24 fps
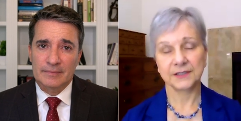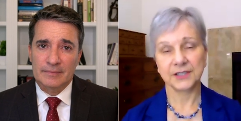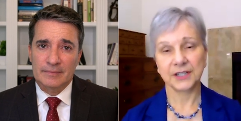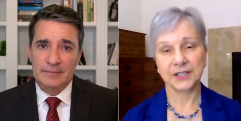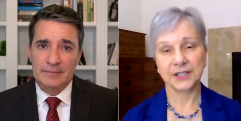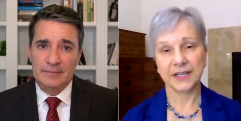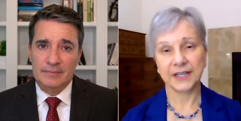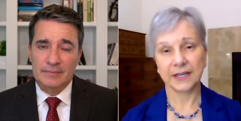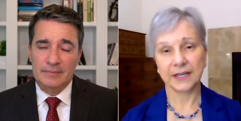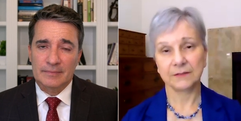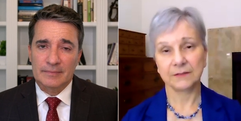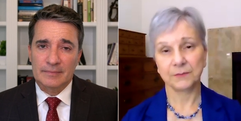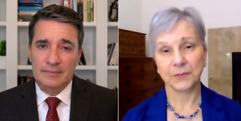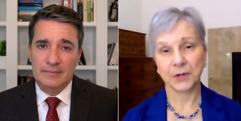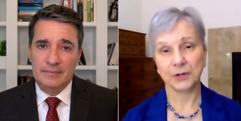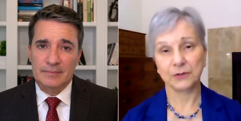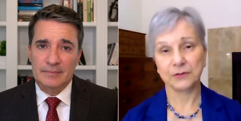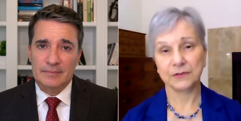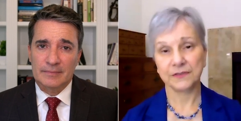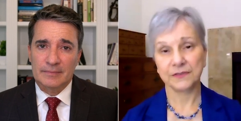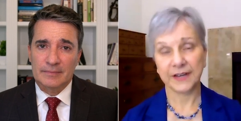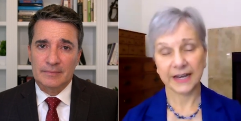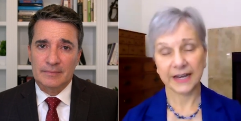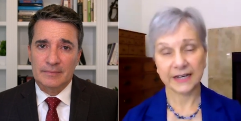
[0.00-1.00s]
Speaker 1: to get
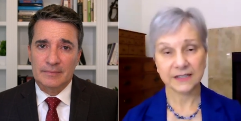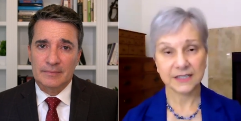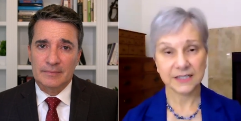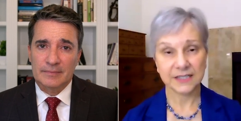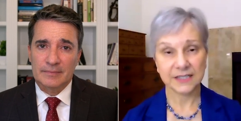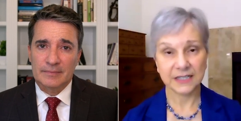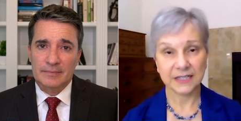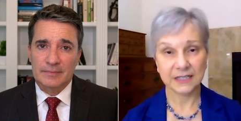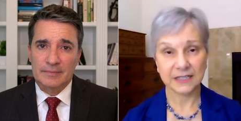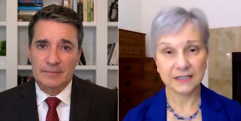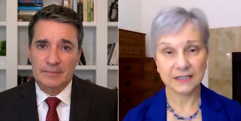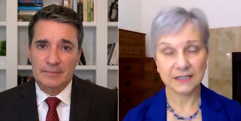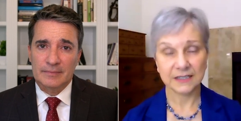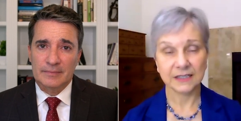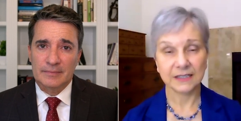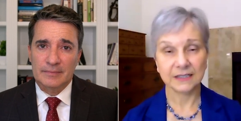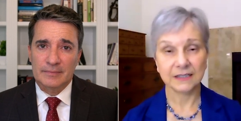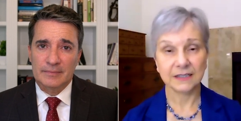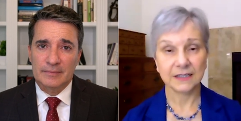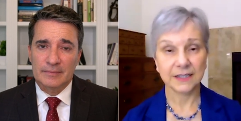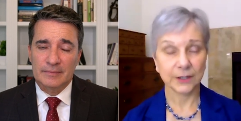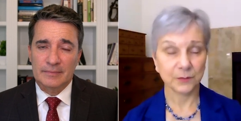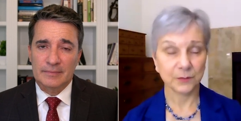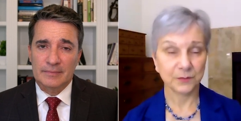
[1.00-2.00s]
both vaccines
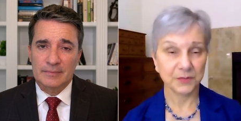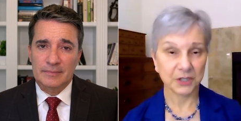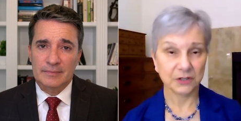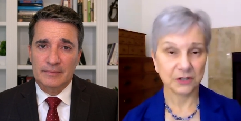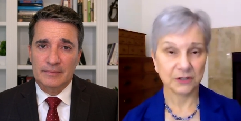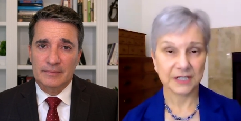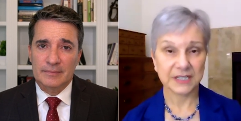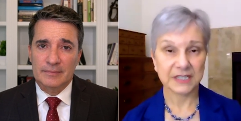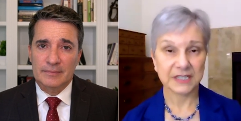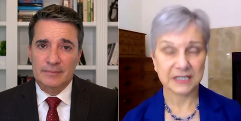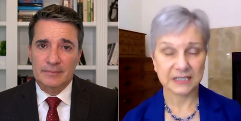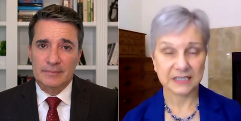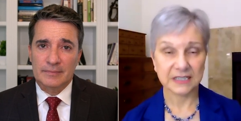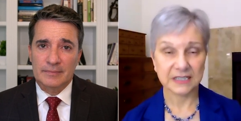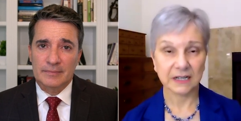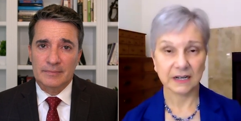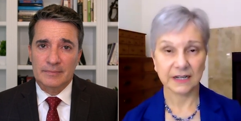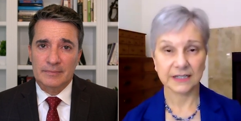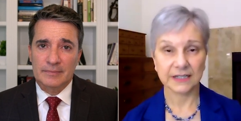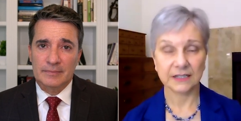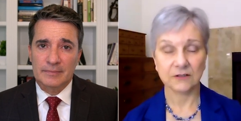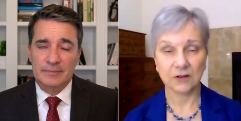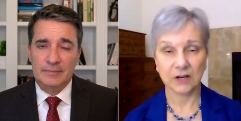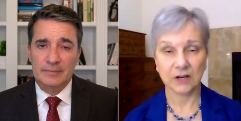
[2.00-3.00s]
and therapeutics and
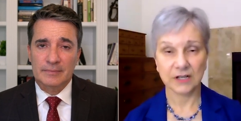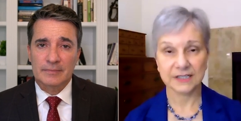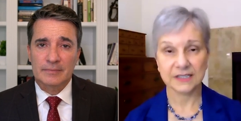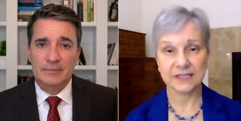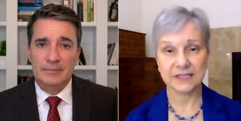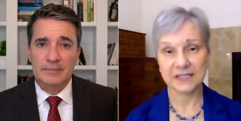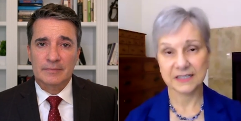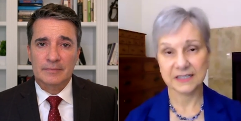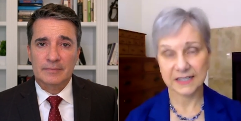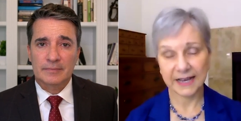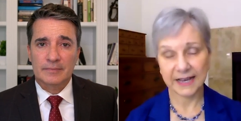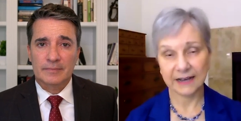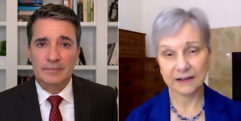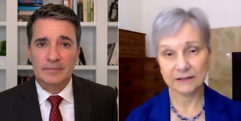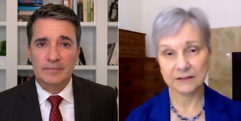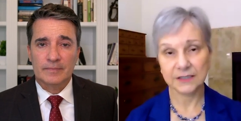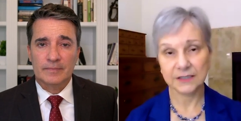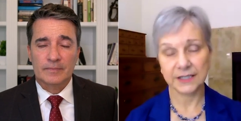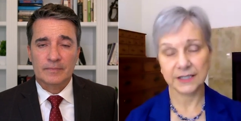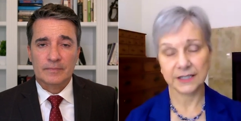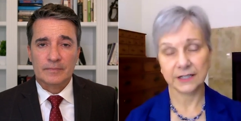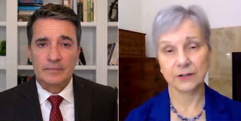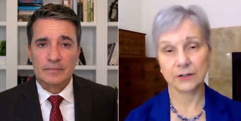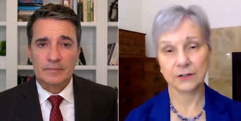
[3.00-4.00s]
diagnostics
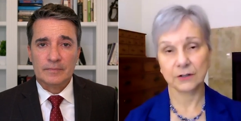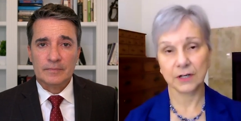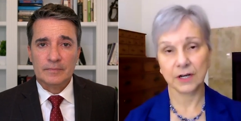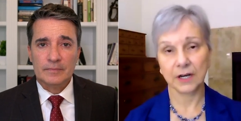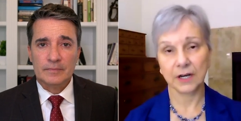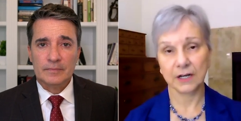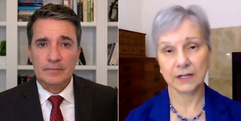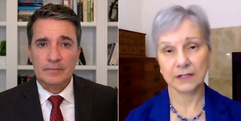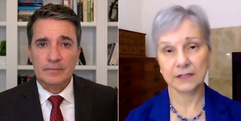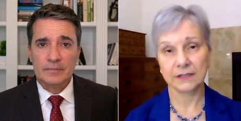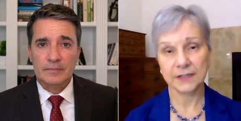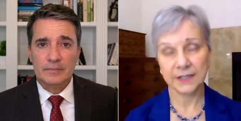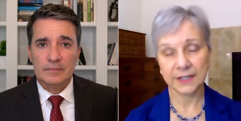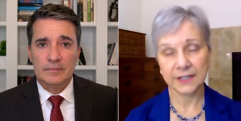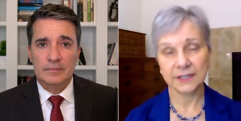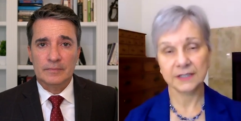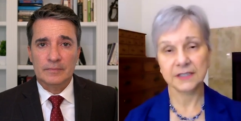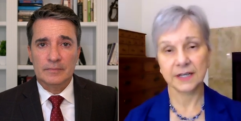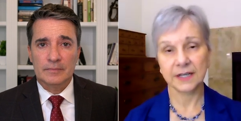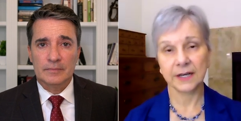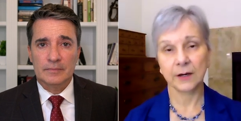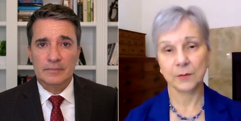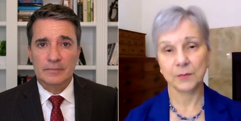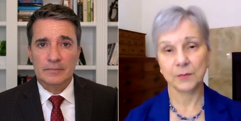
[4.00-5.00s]
out there uh,
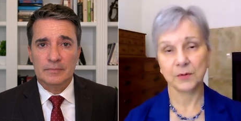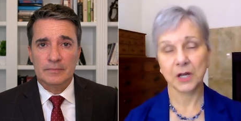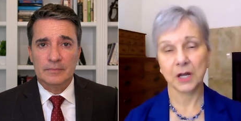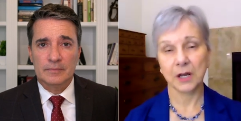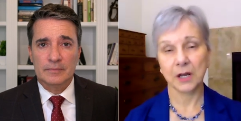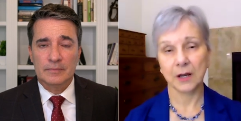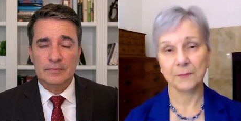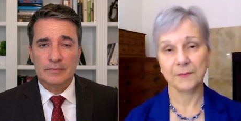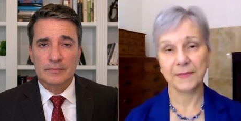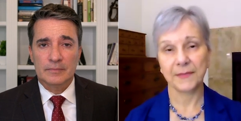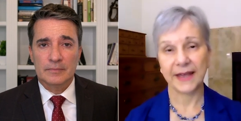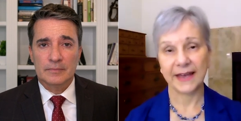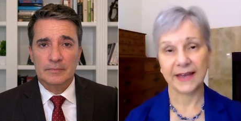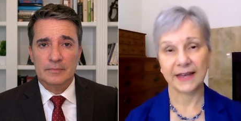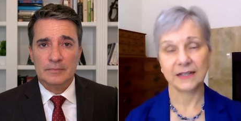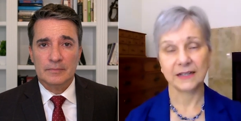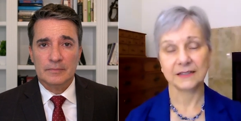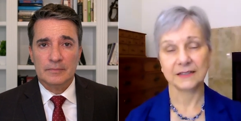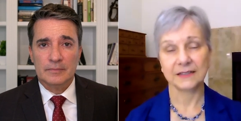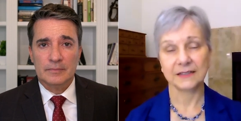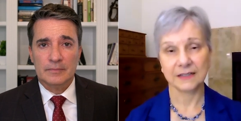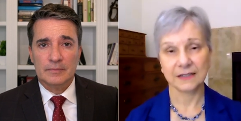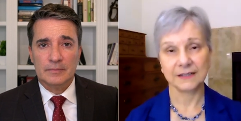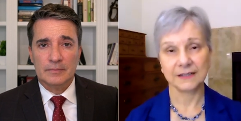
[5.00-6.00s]
to help
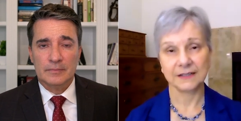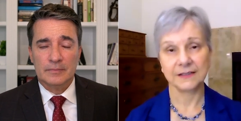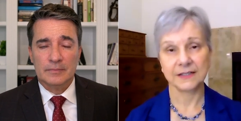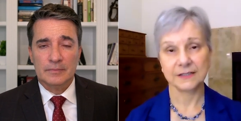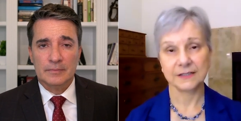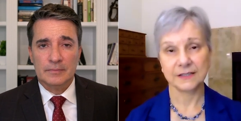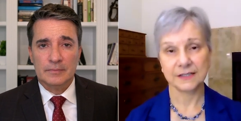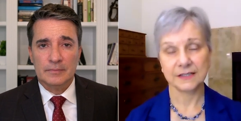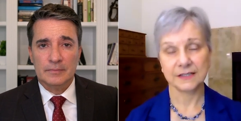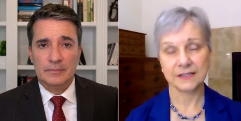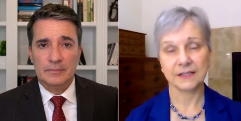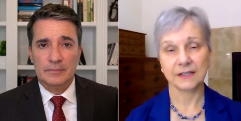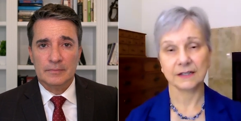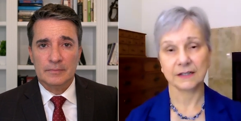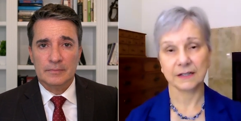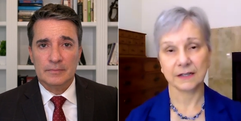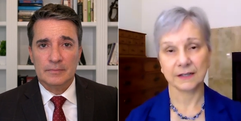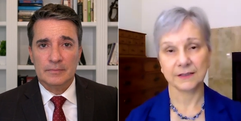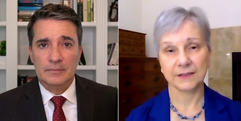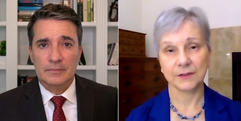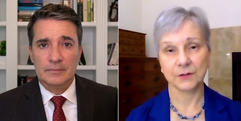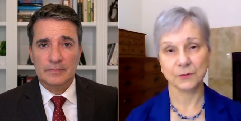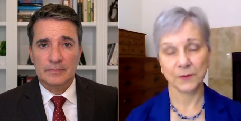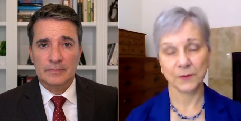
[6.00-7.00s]
combat this
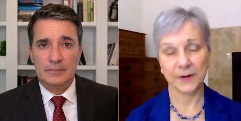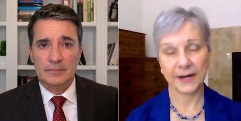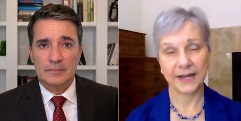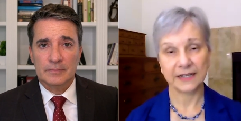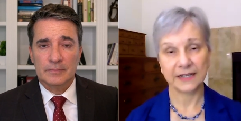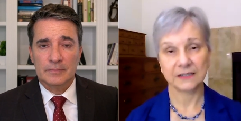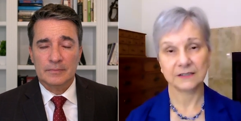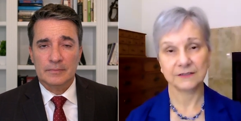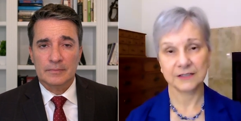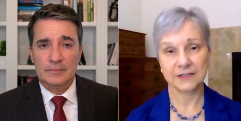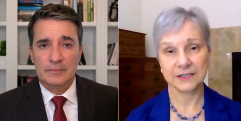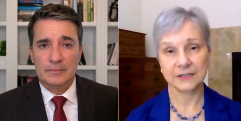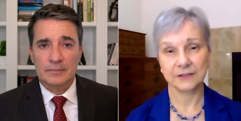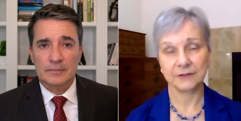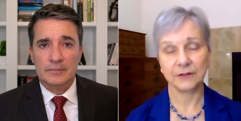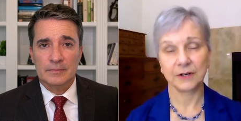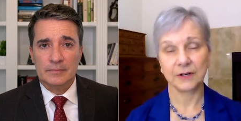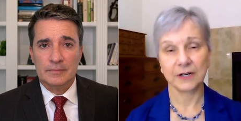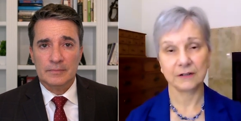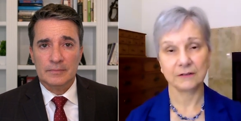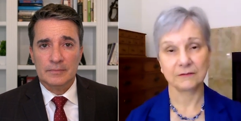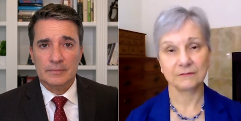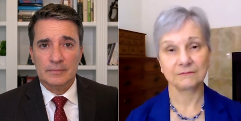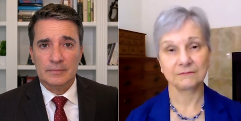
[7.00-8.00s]
threat to
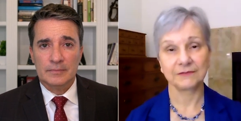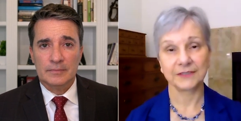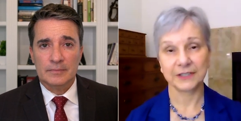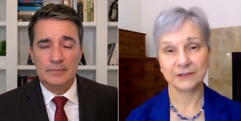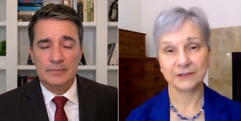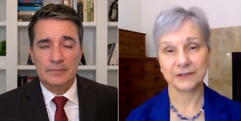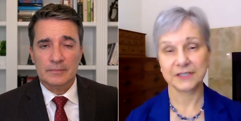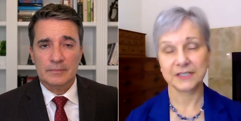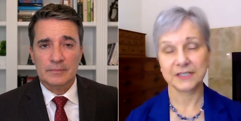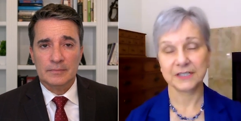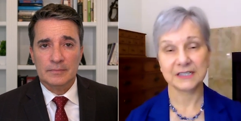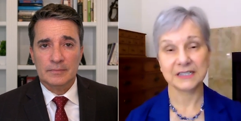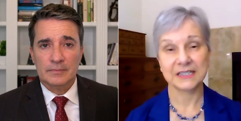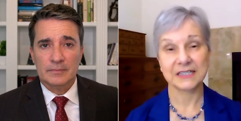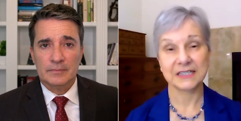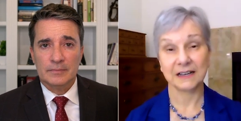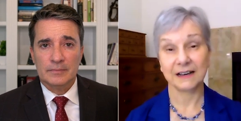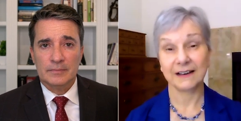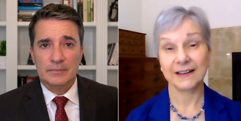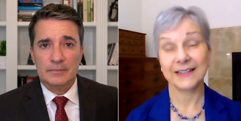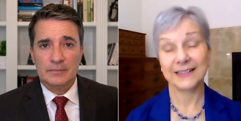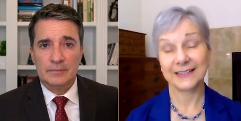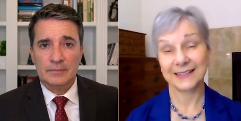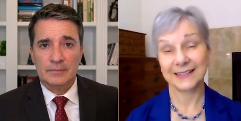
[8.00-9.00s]
our very
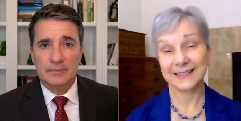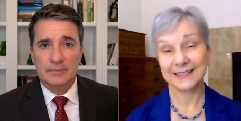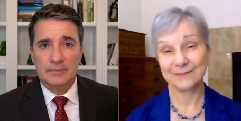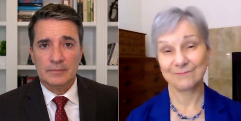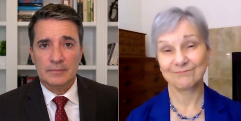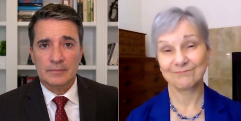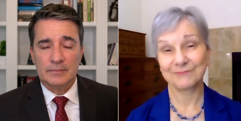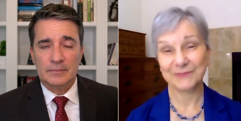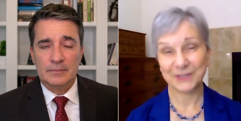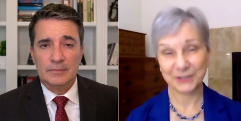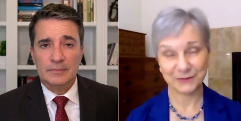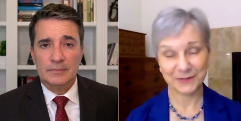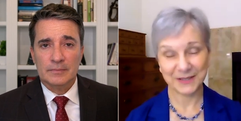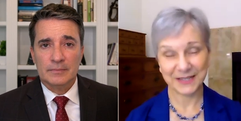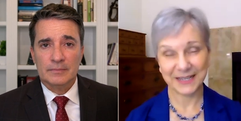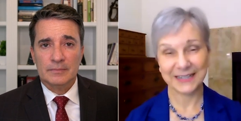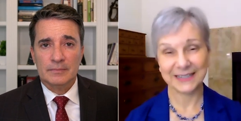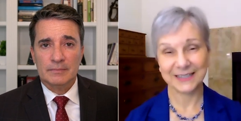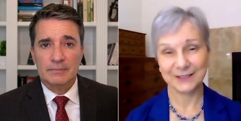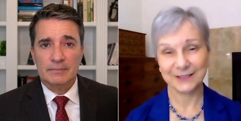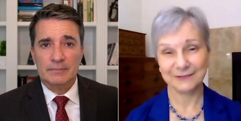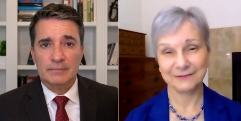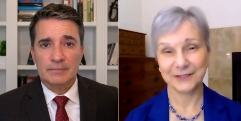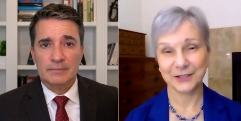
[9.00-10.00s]
society. So,
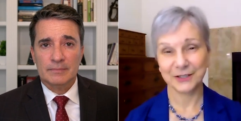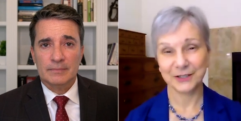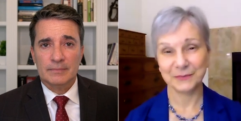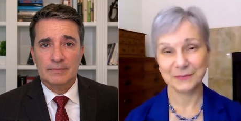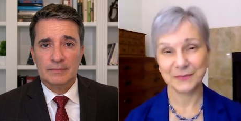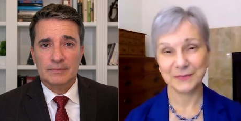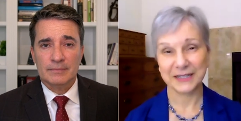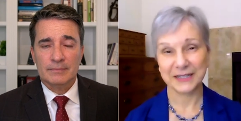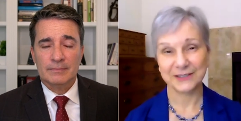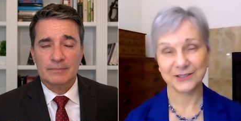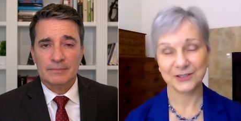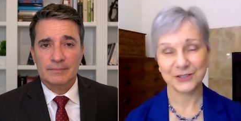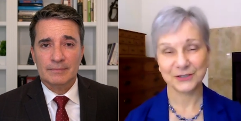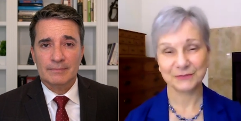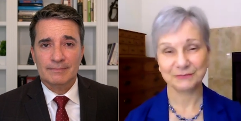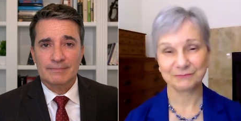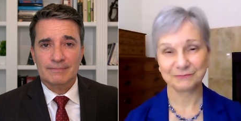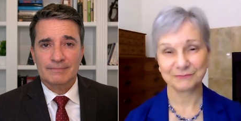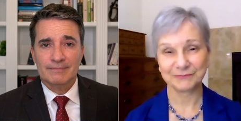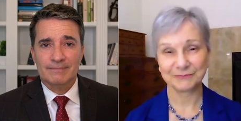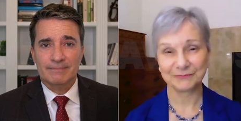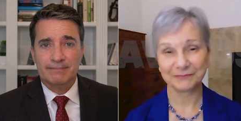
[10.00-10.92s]
thank you very much.